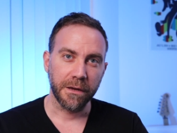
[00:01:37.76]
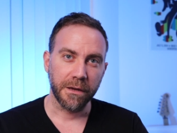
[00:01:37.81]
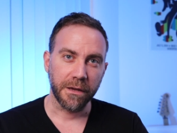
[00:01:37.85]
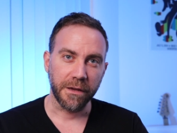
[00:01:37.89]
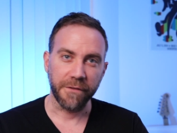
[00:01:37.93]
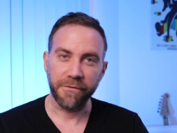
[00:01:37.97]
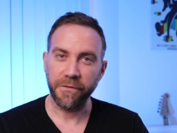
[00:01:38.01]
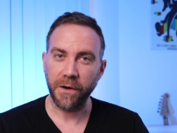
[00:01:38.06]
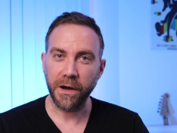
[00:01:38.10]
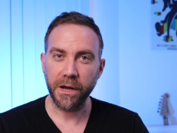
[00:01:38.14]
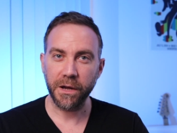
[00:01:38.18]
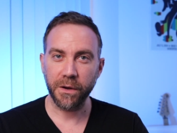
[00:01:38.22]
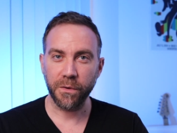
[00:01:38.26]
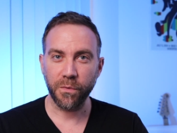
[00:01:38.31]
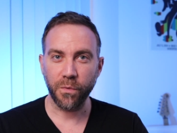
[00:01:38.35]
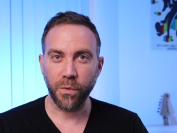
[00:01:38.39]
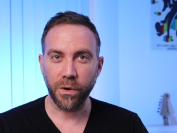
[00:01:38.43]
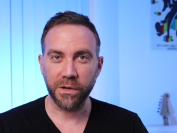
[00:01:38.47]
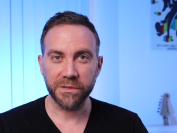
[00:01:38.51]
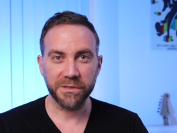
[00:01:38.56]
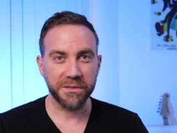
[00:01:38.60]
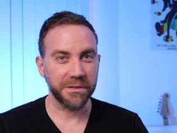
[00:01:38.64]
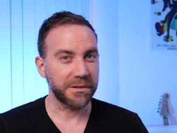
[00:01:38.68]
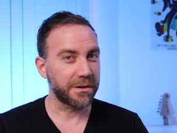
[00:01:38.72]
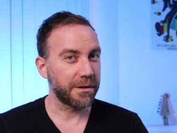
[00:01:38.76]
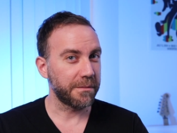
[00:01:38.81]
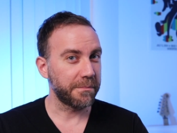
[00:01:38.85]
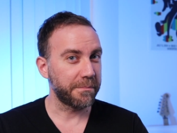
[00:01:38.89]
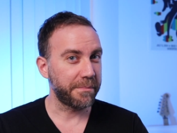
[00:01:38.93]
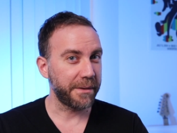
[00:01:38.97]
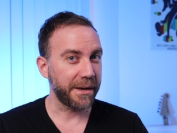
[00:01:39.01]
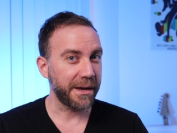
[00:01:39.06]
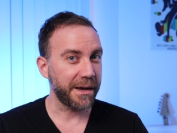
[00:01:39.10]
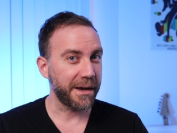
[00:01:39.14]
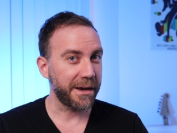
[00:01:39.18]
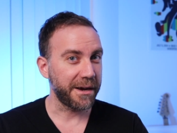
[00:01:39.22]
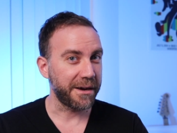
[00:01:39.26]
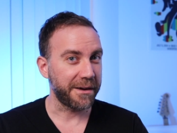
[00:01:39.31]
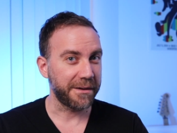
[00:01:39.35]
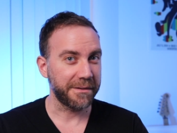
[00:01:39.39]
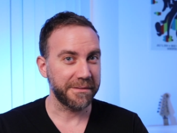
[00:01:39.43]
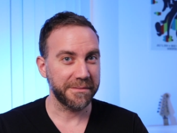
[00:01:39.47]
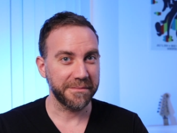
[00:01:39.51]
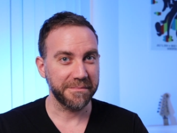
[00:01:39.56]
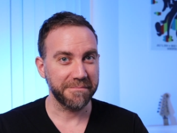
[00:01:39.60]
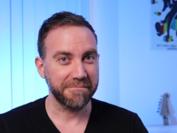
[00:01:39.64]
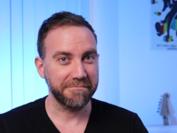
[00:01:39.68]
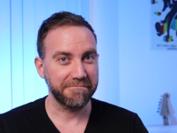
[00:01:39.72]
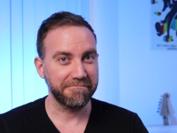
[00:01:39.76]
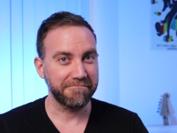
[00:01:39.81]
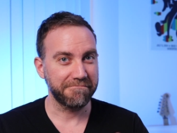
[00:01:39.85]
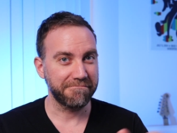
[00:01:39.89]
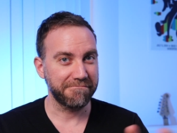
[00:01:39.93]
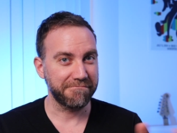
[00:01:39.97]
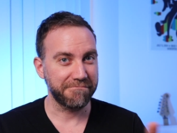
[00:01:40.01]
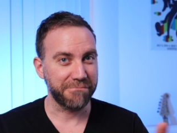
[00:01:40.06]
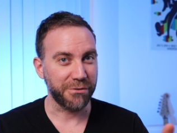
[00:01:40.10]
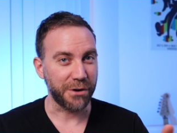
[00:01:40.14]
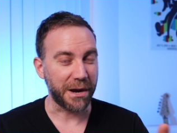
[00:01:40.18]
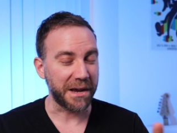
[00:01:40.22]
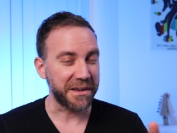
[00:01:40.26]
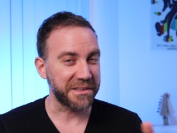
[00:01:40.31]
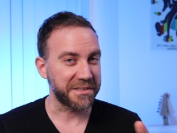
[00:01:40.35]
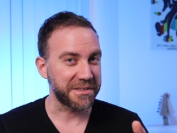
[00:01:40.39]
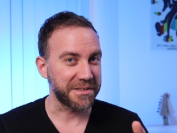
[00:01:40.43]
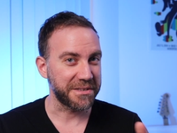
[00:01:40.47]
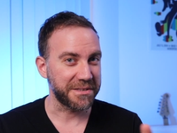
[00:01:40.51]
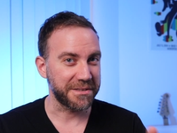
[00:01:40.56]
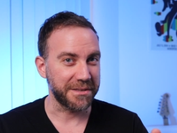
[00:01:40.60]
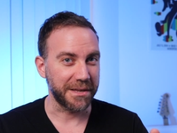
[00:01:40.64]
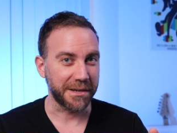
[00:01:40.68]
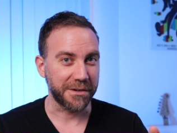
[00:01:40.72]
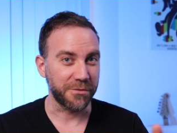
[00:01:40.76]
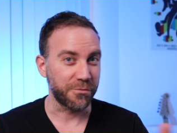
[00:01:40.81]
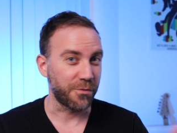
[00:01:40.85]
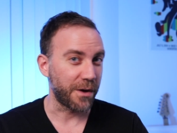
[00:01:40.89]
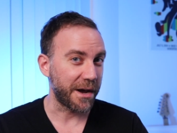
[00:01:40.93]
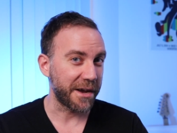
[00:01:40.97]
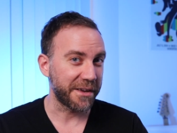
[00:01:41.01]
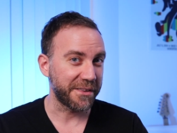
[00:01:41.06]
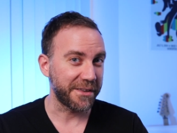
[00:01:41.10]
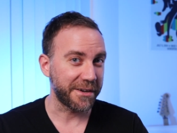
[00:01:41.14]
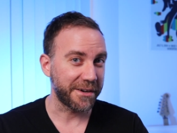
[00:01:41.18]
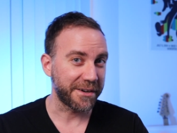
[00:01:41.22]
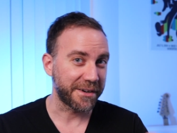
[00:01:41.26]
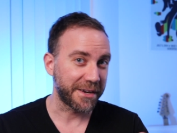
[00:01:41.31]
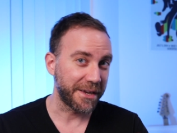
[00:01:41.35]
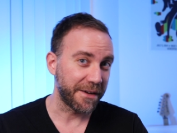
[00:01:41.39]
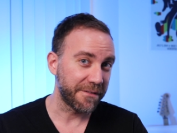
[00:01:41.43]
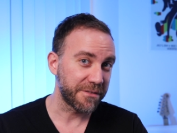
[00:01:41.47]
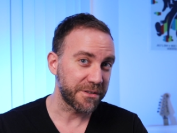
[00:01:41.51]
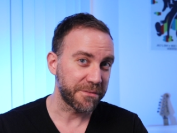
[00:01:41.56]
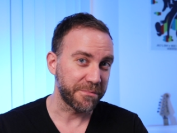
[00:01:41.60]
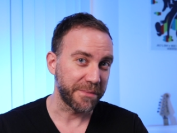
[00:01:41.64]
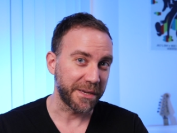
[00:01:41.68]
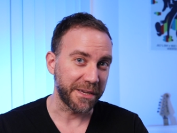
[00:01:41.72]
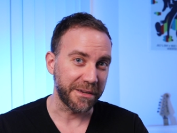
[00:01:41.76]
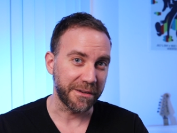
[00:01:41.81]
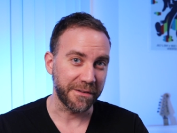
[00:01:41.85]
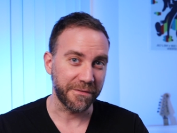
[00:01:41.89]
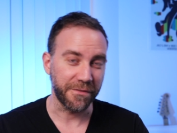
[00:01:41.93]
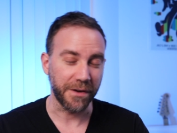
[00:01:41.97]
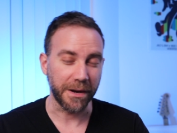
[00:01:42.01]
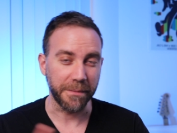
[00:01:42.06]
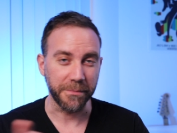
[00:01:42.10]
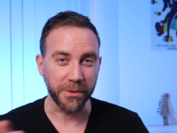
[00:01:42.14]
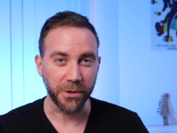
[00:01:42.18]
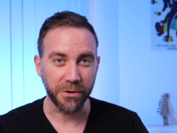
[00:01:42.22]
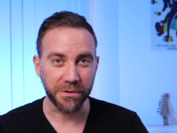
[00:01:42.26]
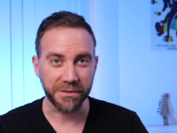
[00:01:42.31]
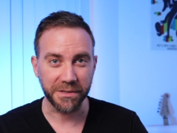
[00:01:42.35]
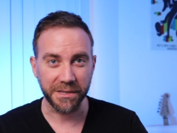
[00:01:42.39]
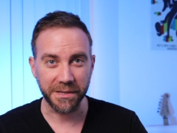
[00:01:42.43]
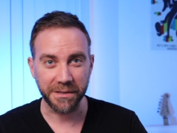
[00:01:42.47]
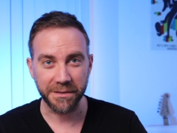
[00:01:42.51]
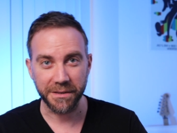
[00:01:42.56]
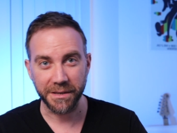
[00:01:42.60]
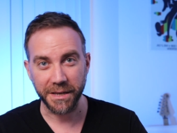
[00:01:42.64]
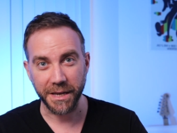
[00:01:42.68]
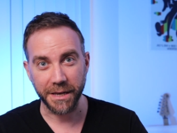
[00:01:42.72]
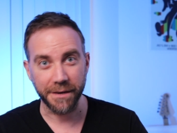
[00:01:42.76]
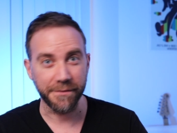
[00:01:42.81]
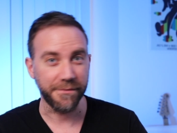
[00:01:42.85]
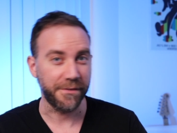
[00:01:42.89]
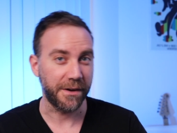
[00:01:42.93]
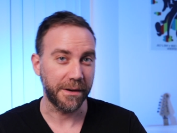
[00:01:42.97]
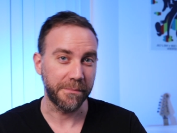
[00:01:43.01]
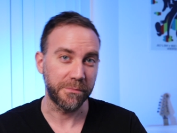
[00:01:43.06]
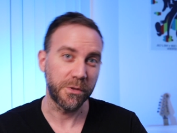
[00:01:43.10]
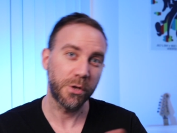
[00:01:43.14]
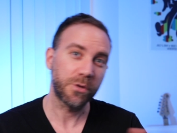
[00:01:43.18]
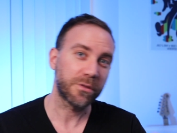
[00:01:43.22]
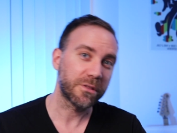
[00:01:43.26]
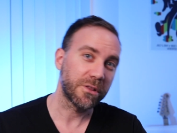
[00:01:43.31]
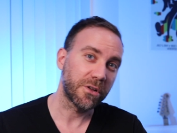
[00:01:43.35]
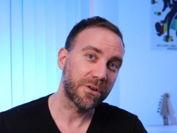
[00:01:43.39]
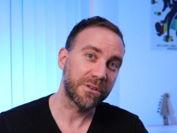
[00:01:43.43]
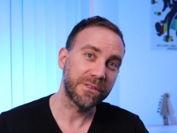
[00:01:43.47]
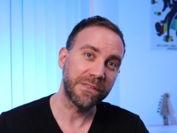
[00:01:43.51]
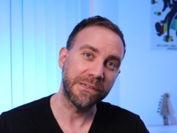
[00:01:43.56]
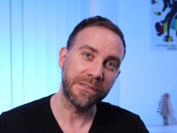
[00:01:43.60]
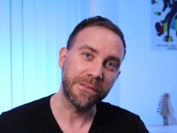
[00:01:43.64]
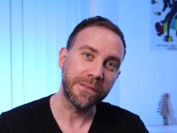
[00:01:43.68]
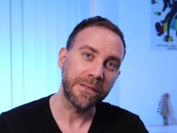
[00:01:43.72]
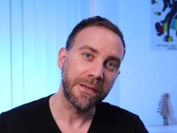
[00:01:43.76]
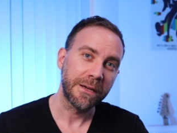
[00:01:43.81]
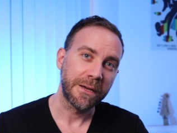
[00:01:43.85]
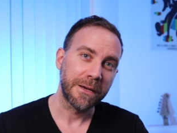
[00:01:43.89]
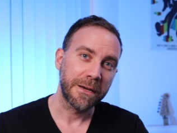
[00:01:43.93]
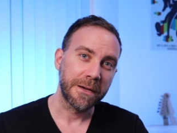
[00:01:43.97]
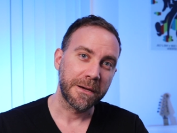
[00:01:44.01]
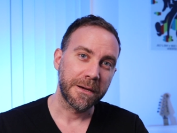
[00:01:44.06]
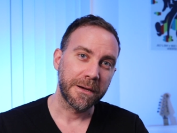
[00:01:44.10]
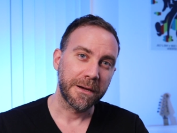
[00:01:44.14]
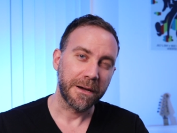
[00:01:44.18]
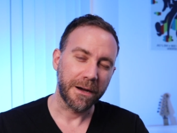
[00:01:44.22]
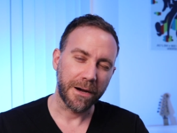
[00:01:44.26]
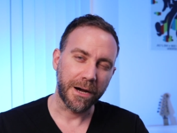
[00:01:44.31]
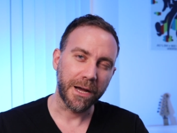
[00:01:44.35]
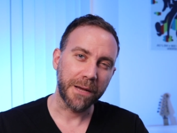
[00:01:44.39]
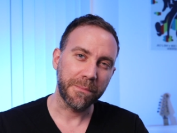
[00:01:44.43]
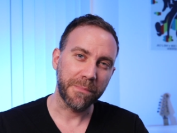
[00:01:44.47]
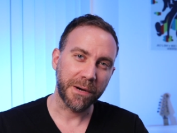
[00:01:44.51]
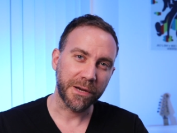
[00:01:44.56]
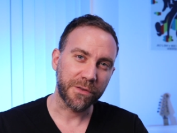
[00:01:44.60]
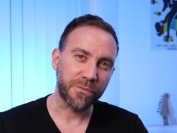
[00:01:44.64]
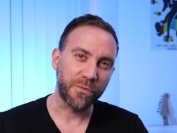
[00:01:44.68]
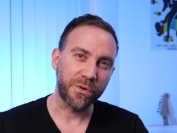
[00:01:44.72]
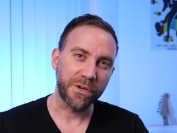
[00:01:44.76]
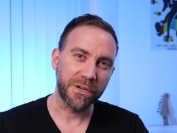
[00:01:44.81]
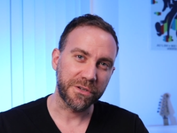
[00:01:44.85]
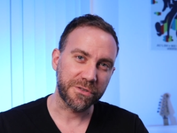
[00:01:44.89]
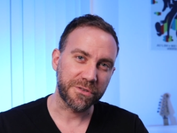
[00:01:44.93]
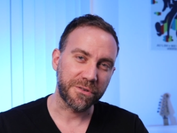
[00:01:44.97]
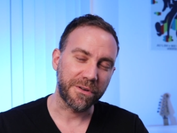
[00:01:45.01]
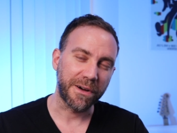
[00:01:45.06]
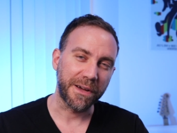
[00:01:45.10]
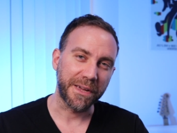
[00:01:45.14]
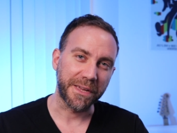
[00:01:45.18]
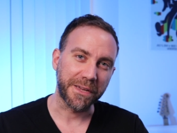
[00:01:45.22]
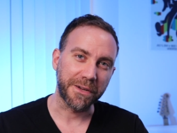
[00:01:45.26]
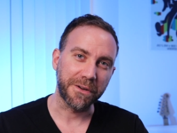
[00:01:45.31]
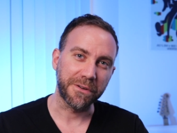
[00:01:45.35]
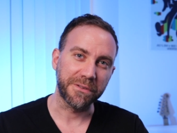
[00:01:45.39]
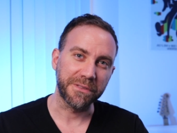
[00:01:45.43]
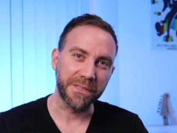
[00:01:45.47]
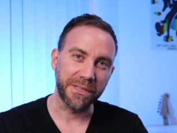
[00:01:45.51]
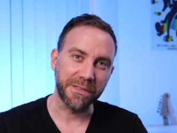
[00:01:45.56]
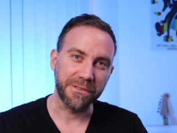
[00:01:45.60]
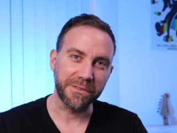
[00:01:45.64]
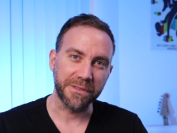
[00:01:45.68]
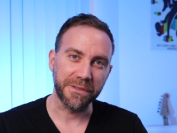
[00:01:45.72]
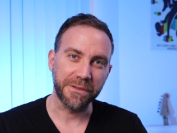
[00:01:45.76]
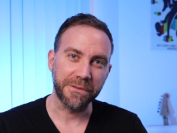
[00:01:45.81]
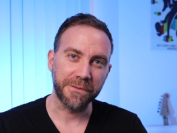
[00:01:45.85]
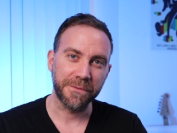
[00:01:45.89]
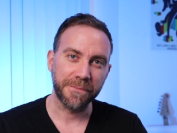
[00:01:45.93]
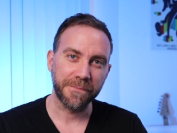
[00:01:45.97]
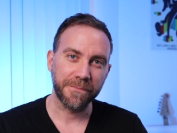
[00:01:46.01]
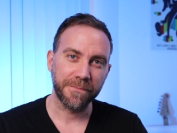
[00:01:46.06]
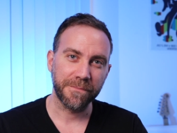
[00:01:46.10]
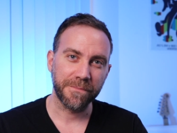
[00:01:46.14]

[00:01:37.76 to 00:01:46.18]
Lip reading: If I want to compare prices that Ryanair gives me if I'm logged in and if I'm not logged in, I might want to try incognito.